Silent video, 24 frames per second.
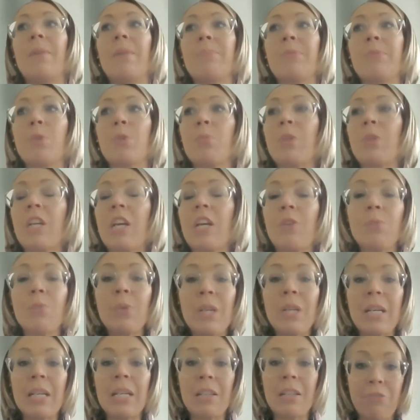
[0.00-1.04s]
So we can
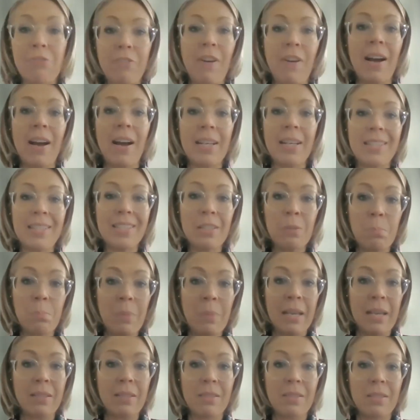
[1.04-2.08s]
really find the
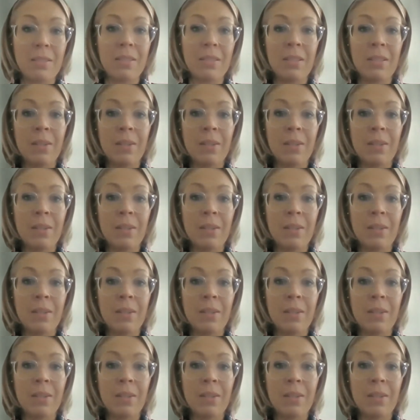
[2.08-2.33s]
best